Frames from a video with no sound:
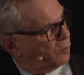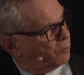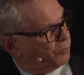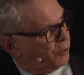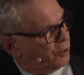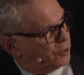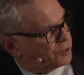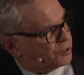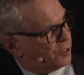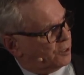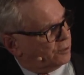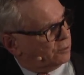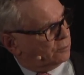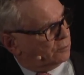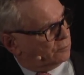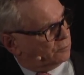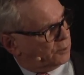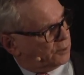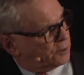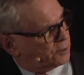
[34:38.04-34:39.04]

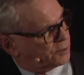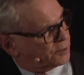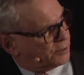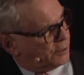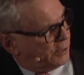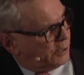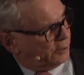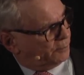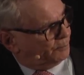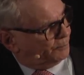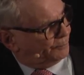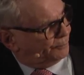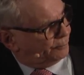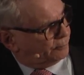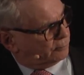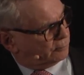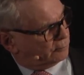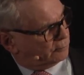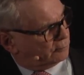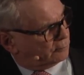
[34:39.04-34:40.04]
Peuchen was, um,
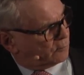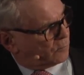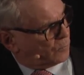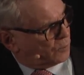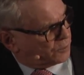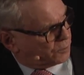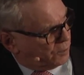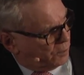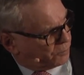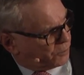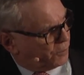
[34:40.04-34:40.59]
was from